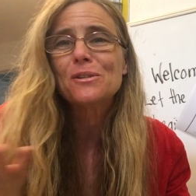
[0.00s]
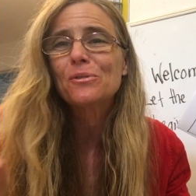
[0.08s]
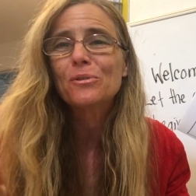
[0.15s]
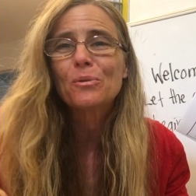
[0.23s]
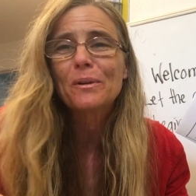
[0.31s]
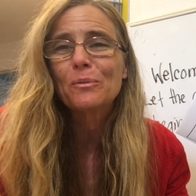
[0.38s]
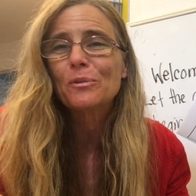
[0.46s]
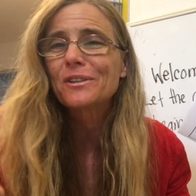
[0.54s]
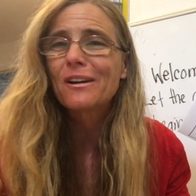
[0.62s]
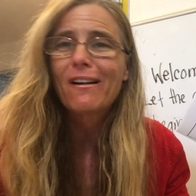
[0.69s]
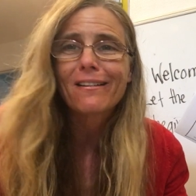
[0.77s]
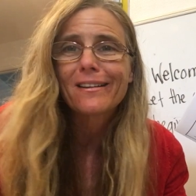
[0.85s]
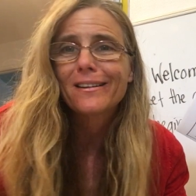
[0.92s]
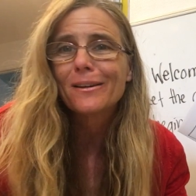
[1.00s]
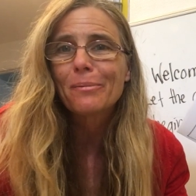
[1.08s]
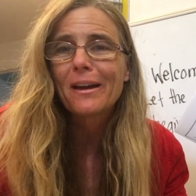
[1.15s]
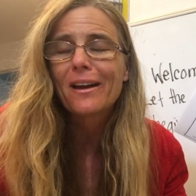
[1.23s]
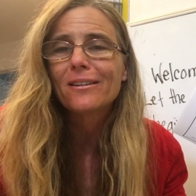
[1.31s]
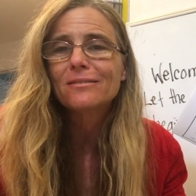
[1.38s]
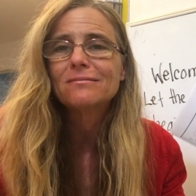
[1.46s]
and you don't know what we're talking
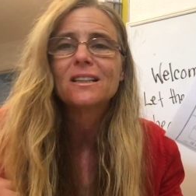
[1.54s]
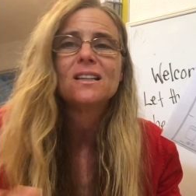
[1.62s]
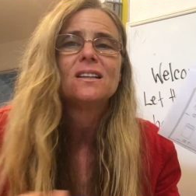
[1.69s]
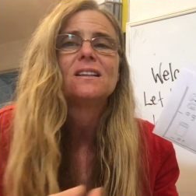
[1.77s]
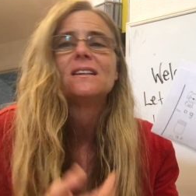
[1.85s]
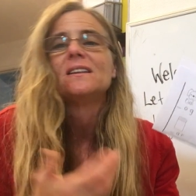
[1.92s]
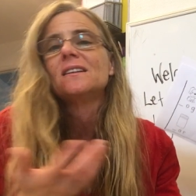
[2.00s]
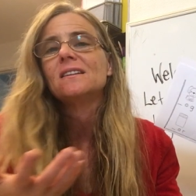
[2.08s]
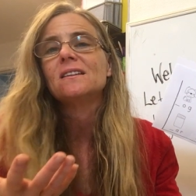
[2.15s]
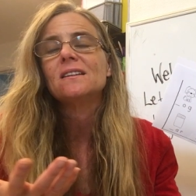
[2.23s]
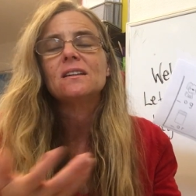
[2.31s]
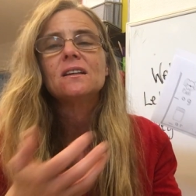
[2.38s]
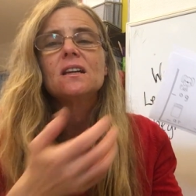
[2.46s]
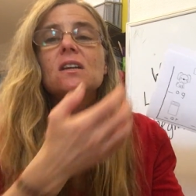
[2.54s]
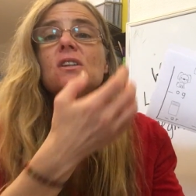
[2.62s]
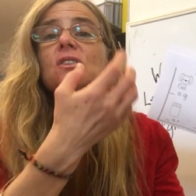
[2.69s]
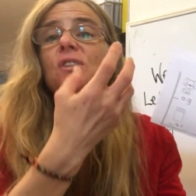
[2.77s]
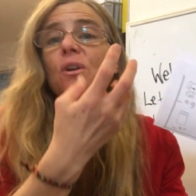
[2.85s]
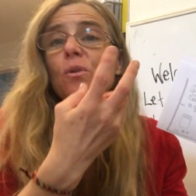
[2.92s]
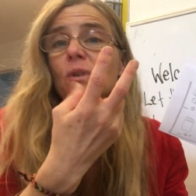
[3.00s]
about. Ugh.
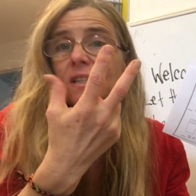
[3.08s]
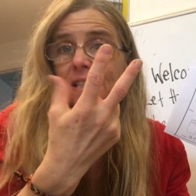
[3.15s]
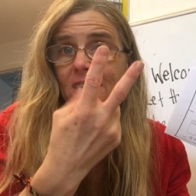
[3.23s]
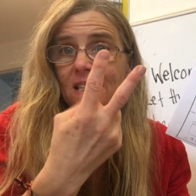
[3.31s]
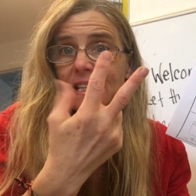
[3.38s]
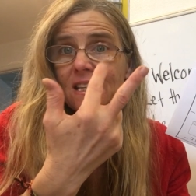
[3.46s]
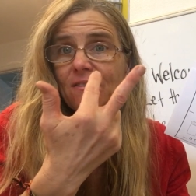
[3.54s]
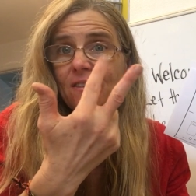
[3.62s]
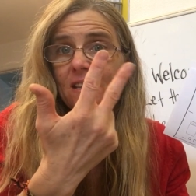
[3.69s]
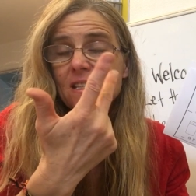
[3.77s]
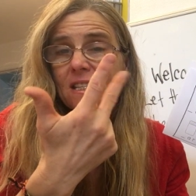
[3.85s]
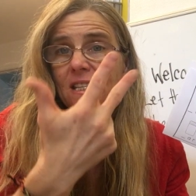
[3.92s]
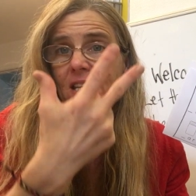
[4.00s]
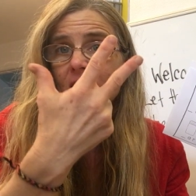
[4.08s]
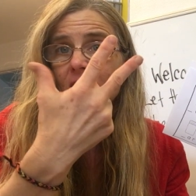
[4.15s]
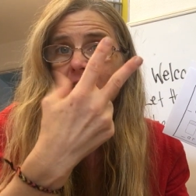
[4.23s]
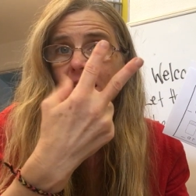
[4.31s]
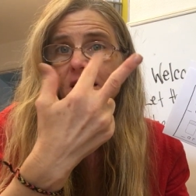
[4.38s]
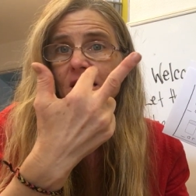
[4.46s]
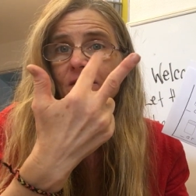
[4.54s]
So CVC,
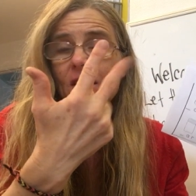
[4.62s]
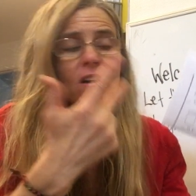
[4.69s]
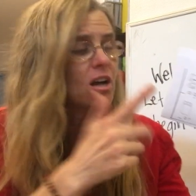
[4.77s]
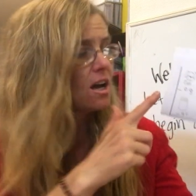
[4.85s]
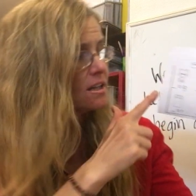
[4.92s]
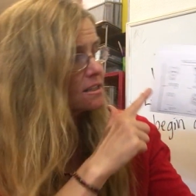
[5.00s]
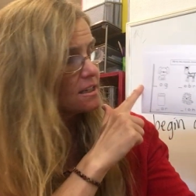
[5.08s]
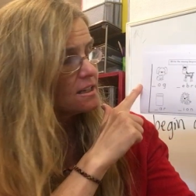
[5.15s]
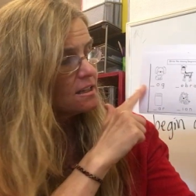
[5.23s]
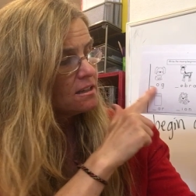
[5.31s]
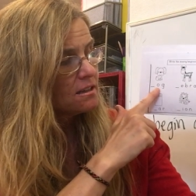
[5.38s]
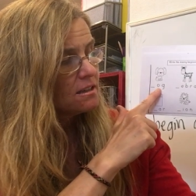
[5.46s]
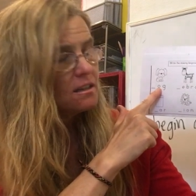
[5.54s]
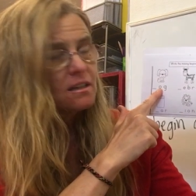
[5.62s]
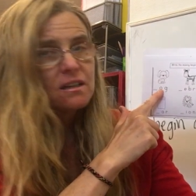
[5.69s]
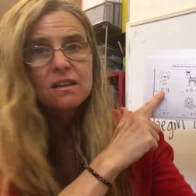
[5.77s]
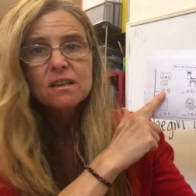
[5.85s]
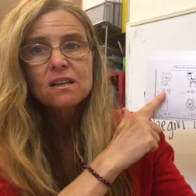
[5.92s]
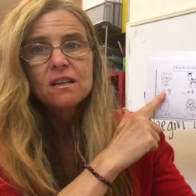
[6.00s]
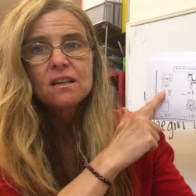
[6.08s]
consonant, vowel, consonant
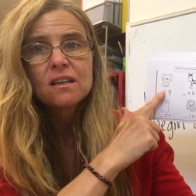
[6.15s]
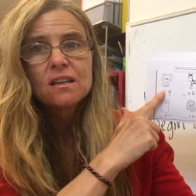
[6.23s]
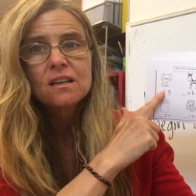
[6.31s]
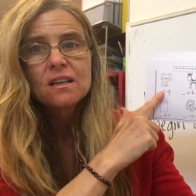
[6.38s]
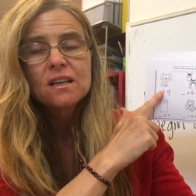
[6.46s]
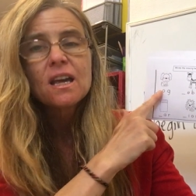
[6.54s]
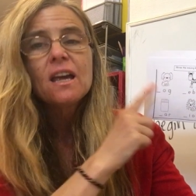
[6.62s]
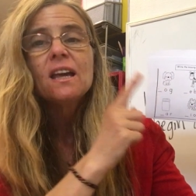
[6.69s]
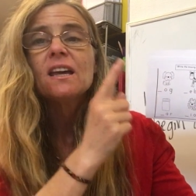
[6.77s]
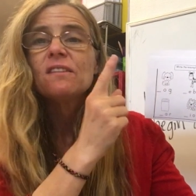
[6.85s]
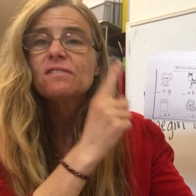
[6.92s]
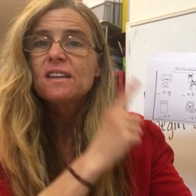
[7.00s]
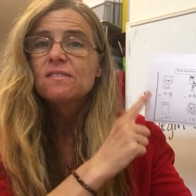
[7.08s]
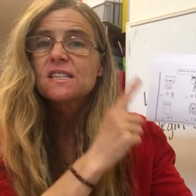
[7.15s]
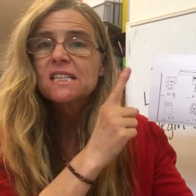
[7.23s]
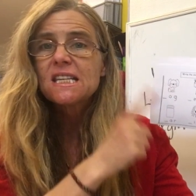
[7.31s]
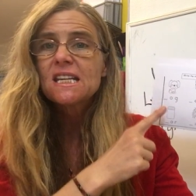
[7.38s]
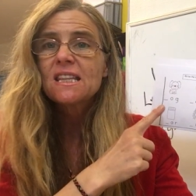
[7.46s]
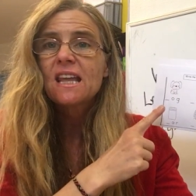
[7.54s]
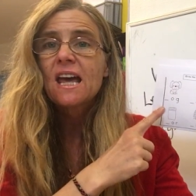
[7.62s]
if they've
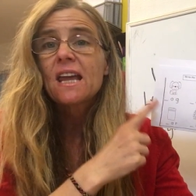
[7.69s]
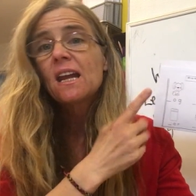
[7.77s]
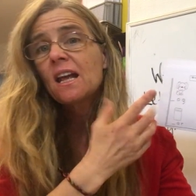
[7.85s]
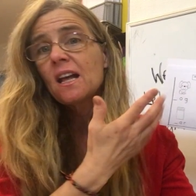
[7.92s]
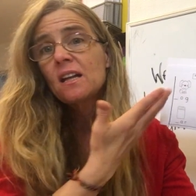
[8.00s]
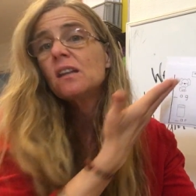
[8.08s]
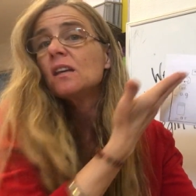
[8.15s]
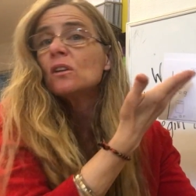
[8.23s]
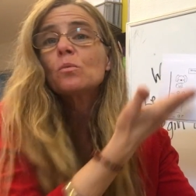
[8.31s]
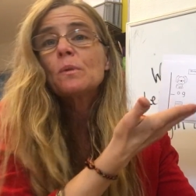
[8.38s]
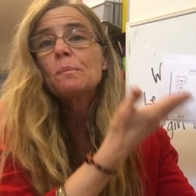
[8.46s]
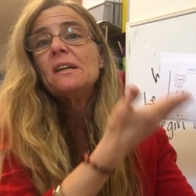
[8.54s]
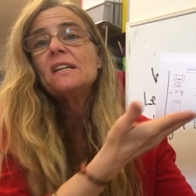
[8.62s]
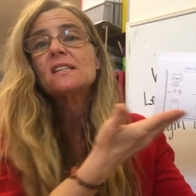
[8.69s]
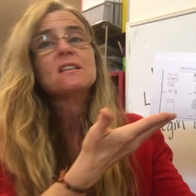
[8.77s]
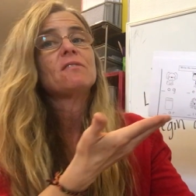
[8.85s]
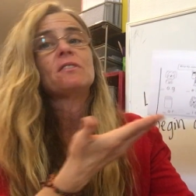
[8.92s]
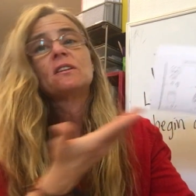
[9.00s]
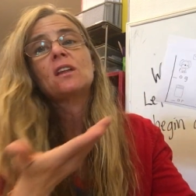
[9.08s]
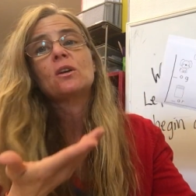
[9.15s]
seen that, and it'll repeat
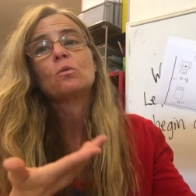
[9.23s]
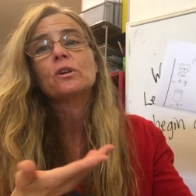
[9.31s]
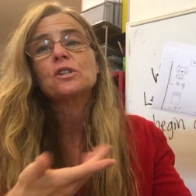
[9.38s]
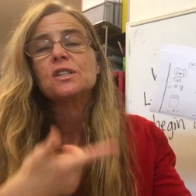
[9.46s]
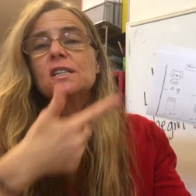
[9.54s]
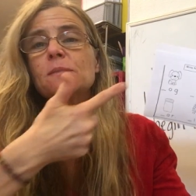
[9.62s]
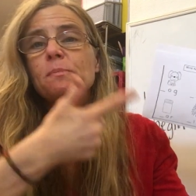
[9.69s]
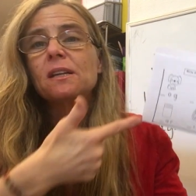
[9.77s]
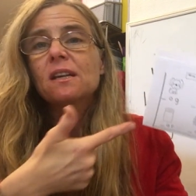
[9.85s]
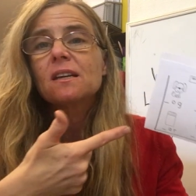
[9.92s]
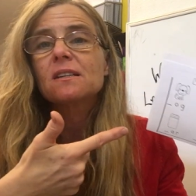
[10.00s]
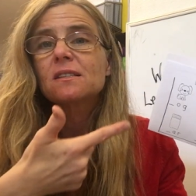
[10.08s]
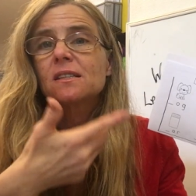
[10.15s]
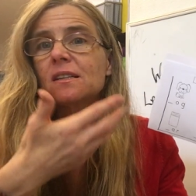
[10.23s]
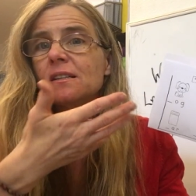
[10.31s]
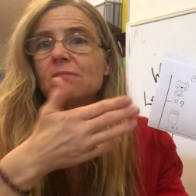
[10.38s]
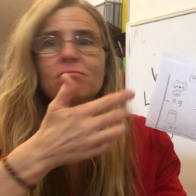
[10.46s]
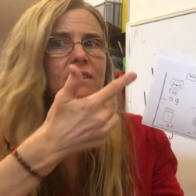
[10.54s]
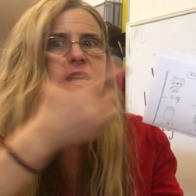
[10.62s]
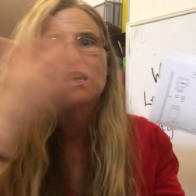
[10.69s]
itself in a lot of worksheets because
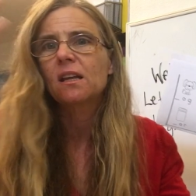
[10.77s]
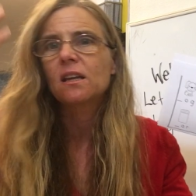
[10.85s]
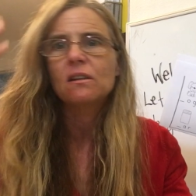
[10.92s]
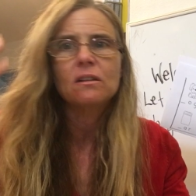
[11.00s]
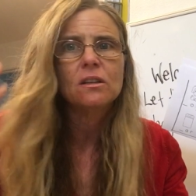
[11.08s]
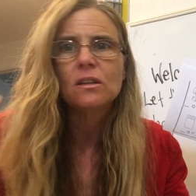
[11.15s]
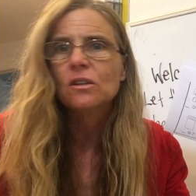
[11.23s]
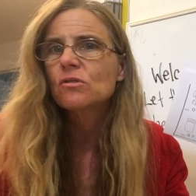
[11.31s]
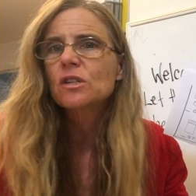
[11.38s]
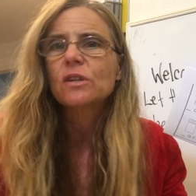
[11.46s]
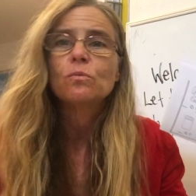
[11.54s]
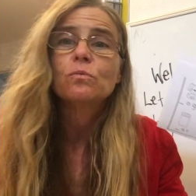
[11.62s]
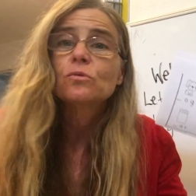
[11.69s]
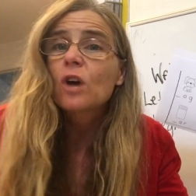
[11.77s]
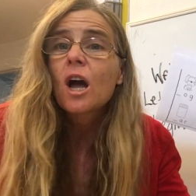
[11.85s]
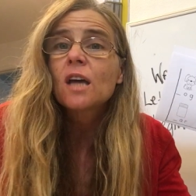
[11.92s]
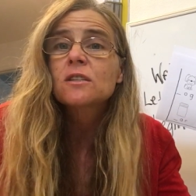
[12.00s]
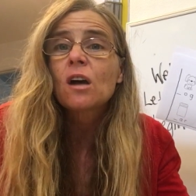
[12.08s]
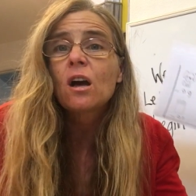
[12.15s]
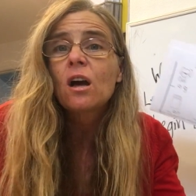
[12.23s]
it, they can usually
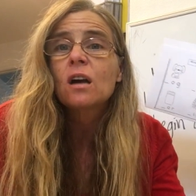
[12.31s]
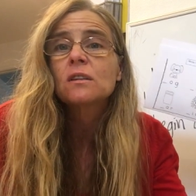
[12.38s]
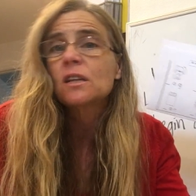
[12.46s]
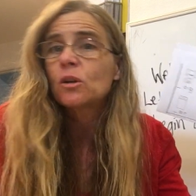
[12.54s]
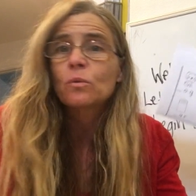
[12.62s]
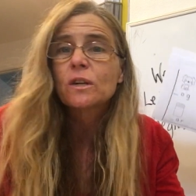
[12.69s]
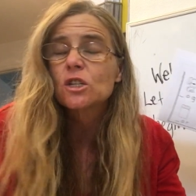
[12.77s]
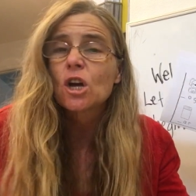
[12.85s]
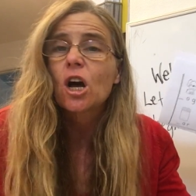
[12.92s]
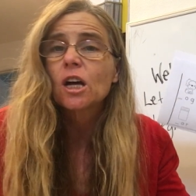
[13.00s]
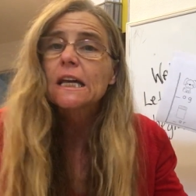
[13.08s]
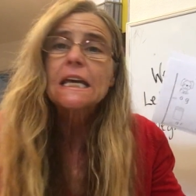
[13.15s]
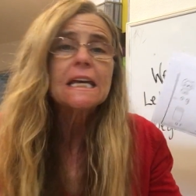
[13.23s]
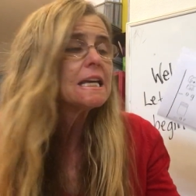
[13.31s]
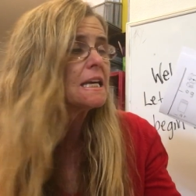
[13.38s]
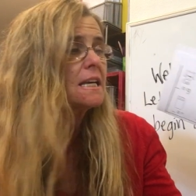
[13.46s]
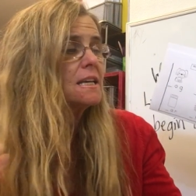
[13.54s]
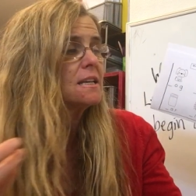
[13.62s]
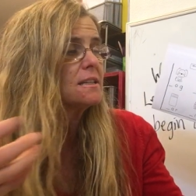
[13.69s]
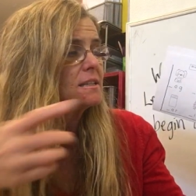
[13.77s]
draw a dog, they know what a dog
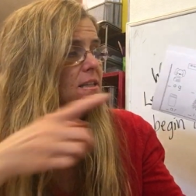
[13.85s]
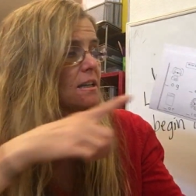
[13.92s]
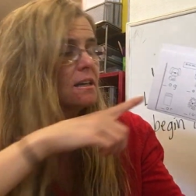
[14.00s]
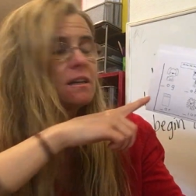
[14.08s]
is,